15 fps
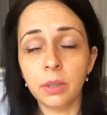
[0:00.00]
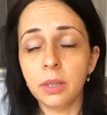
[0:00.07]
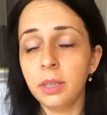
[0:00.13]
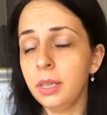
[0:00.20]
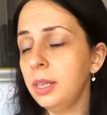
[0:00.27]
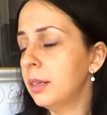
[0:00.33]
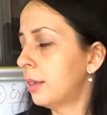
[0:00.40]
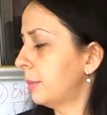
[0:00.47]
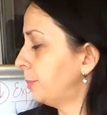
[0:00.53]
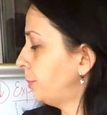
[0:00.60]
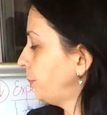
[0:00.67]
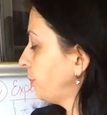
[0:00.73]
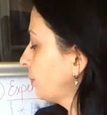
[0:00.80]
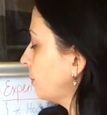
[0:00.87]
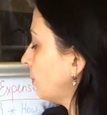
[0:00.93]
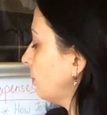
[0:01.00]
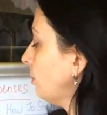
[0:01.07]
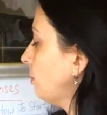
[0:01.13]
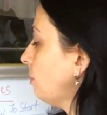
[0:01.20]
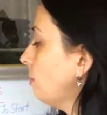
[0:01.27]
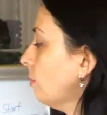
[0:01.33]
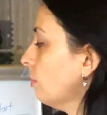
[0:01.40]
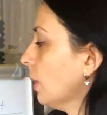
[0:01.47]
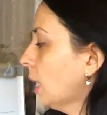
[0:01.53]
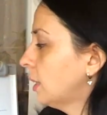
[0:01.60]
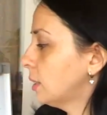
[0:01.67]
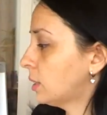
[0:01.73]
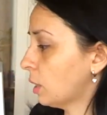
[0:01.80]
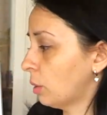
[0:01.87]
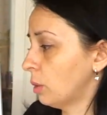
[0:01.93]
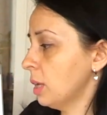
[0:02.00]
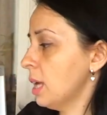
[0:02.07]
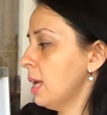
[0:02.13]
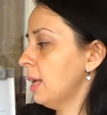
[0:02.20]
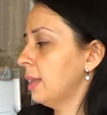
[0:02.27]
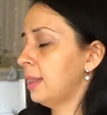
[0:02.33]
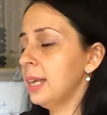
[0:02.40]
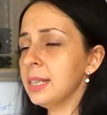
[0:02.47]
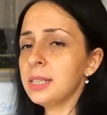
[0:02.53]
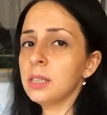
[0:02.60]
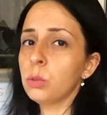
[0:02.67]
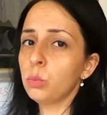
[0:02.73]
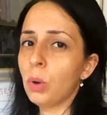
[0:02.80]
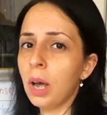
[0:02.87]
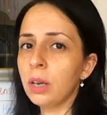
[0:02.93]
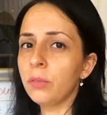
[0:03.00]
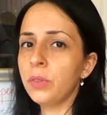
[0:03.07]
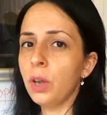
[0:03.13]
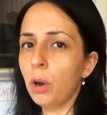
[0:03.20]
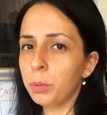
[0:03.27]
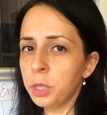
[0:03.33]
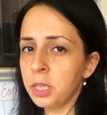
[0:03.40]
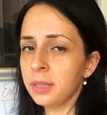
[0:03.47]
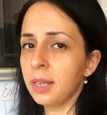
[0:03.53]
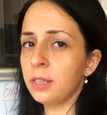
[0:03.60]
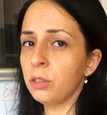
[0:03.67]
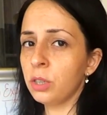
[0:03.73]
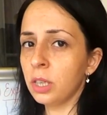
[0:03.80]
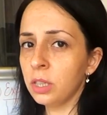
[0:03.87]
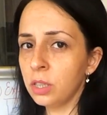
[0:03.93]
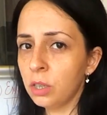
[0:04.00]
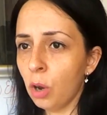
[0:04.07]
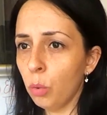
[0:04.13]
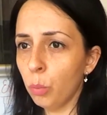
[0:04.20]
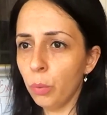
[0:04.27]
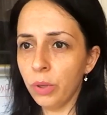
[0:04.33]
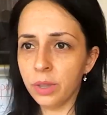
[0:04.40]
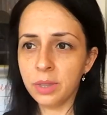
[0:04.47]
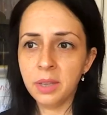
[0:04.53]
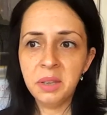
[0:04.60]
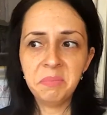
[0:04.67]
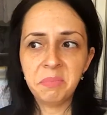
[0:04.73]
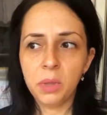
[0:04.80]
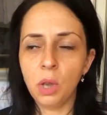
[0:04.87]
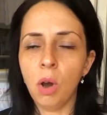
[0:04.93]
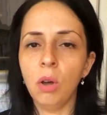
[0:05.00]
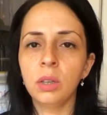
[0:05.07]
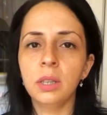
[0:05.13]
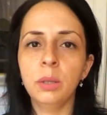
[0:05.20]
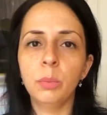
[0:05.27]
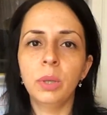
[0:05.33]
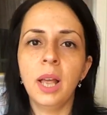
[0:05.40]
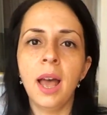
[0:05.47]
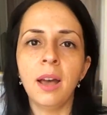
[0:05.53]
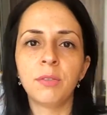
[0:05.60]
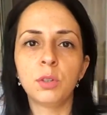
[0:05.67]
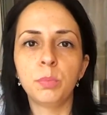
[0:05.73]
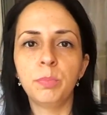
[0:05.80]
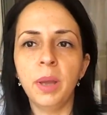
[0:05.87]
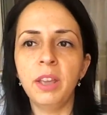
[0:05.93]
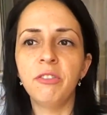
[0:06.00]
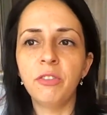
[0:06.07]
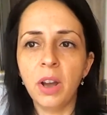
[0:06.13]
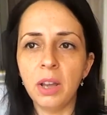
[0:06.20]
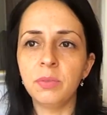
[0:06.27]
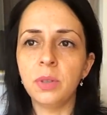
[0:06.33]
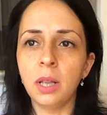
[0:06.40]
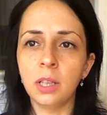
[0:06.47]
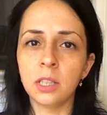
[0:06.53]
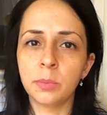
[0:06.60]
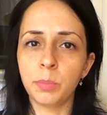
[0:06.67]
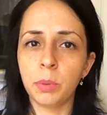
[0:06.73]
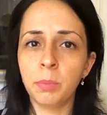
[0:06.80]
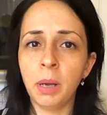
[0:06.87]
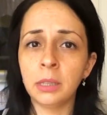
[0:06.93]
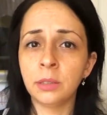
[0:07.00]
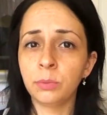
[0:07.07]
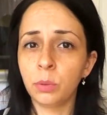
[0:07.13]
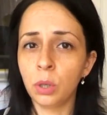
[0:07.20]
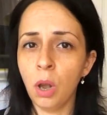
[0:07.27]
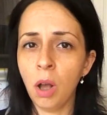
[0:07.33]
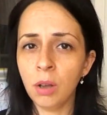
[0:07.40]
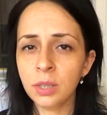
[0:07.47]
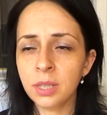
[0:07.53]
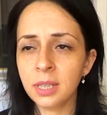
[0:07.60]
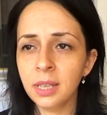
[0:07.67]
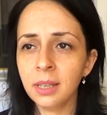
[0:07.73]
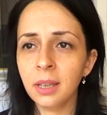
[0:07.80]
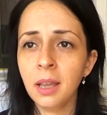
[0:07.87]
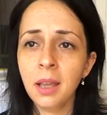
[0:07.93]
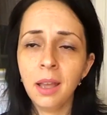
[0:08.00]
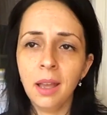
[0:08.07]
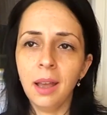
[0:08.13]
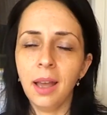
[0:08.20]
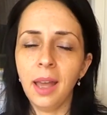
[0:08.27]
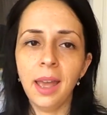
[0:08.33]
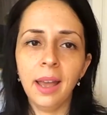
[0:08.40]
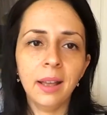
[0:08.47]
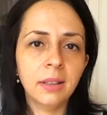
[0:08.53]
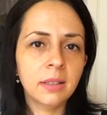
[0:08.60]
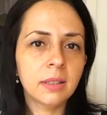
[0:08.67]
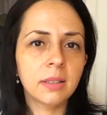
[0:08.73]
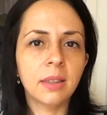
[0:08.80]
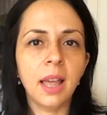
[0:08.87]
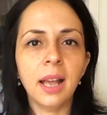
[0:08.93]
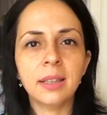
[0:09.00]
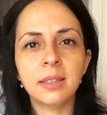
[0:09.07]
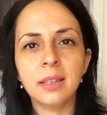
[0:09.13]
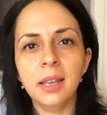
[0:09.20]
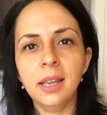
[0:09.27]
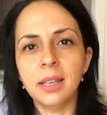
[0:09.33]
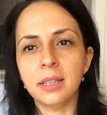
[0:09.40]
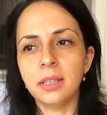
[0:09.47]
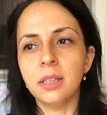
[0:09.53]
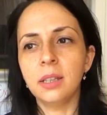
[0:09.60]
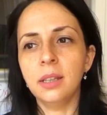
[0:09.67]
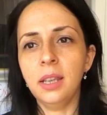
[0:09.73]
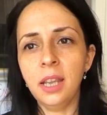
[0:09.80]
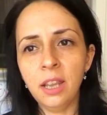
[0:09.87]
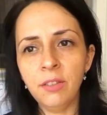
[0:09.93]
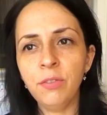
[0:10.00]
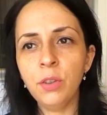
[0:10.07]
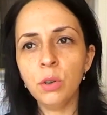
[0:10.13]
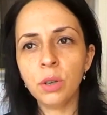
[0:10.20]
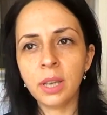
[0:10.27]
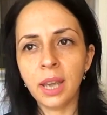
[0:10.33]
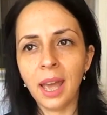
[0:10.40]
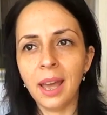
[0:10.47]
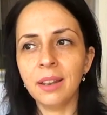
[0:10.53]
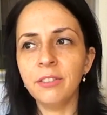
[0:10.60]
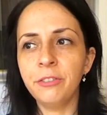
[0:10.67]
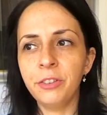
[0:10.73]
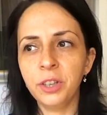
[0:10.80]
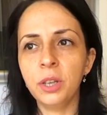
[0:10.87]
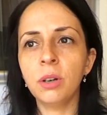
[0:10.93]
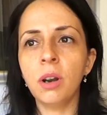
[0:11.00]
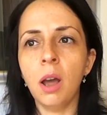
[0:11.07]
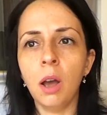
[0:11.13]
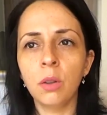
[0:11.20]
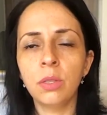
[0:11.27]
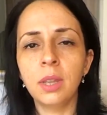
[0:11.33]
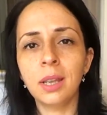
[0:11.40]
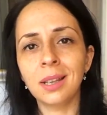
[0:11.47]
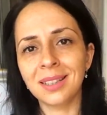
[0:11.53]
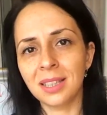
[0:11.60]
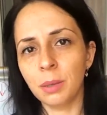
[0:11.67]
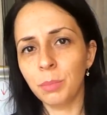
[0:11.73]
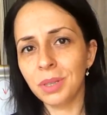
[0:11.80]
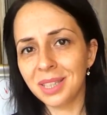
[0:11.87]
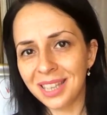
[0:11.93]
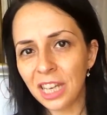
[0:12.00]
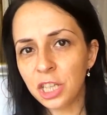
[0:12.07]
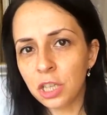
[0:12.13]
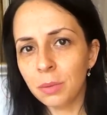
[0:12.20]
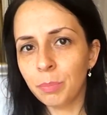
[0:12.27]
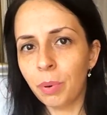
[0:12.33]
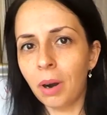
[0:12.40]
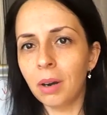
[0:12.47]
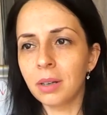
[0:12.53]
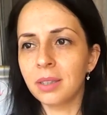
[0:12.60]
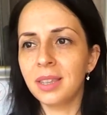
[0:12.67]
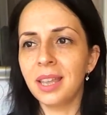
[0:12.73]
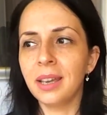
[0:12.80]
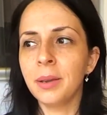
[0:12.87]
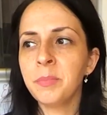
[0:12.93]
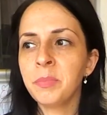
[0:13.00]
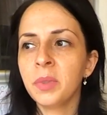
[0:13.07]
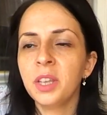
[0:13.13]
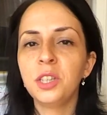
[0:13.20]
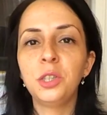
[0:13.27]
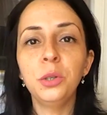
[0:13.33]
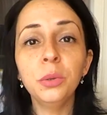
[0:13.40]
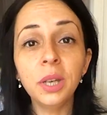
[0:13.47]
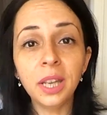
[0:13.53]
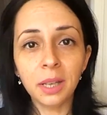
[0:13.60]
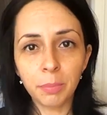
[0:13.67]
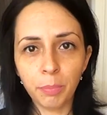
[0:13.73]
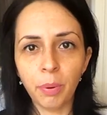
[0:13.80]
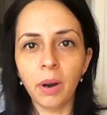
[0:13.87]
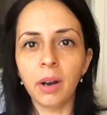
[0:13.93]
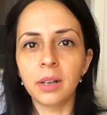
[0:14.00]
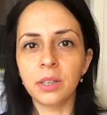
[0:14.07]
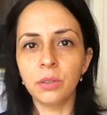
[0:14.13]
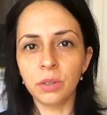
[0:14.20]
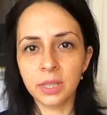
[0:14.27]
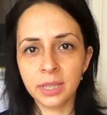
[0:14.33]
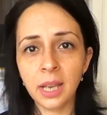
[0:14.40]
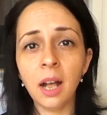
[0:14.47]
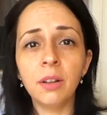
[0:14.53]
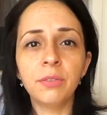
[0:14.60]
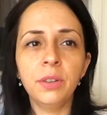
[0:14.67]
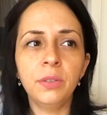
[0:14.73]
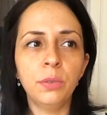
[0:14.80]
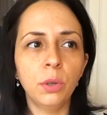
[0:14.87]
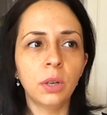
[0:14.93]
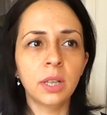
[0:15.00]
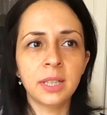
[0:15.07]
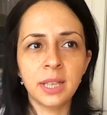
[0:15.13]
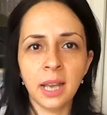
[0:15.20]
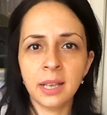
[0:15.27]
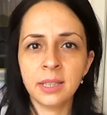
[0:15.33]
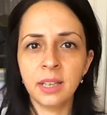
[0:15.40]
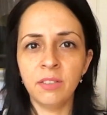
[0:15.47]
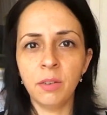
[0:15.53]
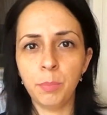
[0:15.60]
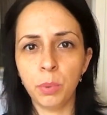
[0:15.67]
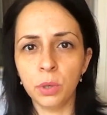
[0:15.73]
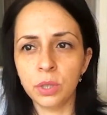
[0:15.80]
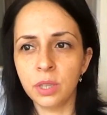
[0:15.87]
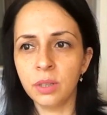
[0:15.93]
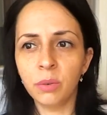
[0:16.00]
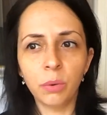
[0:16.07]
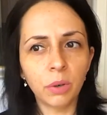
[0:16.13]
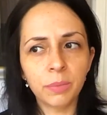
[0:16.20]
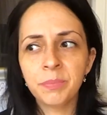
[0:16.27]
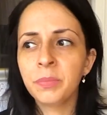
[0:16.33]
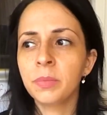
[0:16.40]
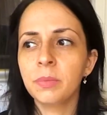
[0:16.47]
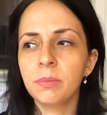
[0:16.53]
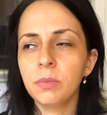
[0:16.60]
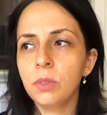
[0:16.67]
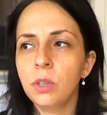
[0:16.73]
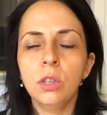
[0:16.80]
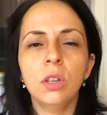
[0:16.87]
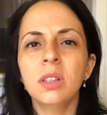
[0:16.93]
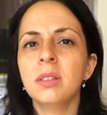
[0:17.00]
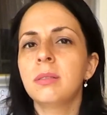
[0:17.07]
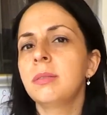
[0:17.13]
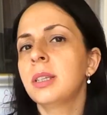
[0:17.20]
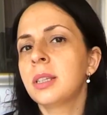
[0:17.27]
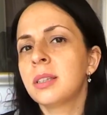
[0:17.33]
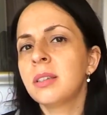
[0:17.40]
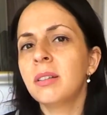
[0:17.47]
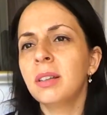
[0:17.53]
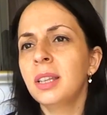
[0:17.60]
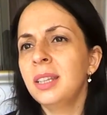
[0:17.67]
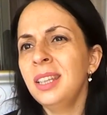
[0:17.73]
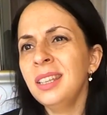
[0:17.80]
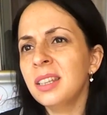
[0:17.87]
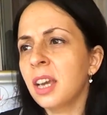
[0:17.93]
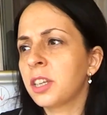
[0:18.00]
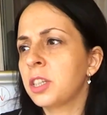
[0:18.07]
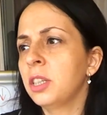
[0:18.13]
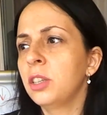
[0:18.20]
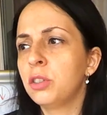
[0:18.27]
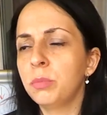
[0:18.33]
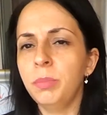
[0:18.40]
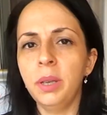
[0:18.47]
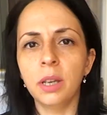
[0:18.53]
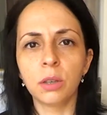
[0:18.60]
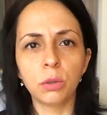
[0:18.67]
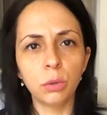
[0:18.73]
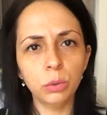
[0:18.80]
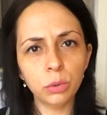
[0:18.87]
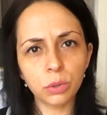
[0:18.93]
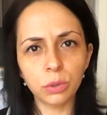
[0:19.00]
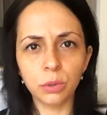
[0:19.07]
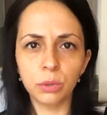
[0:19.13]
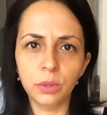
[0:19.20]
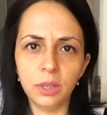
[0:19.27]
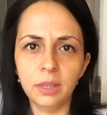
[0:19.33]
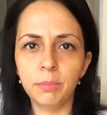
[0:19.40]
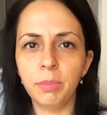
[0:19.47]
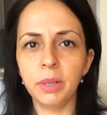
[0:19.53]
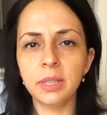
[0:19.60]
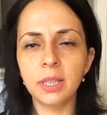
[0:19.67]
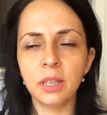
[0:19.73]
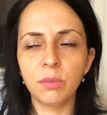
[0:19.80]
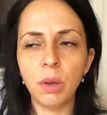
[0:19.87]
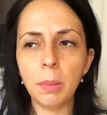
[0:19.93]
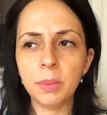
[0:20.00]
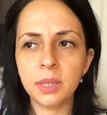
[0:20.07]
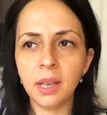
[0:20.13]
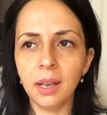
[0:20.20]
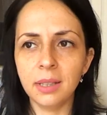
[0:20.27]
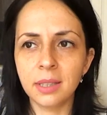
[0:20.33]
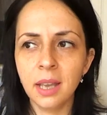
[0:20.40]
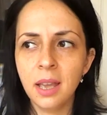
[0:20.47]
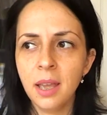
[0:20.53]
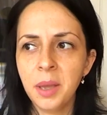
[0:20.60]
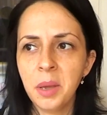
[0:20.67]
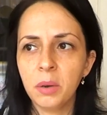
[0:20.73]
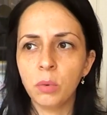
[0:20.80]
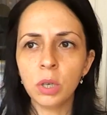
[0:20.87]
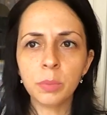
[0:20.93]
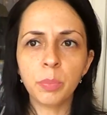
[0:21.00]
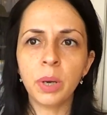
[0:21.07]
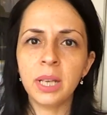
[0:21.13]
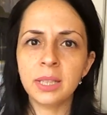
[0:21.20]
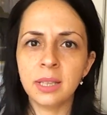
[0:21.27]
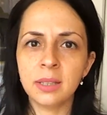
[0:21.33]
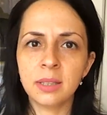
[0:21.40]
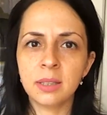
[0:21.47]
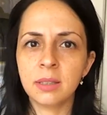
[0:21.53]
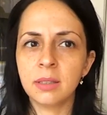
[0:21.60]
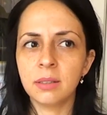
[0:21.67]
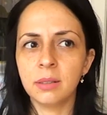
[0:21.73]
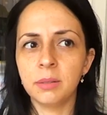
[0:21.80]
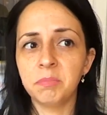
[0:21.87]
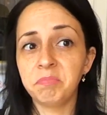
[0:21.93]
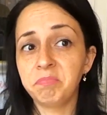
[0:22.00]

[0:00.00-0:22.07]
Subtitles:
per year. So this is one of the options that you can go with. You only will have to pay $5 per month for hosting, and that's it. If you can figure out the customization part, the tuning part yourself, if you're a tech-savvy person, or you don't necessarily need actually to be a guru in building websites, WordPress is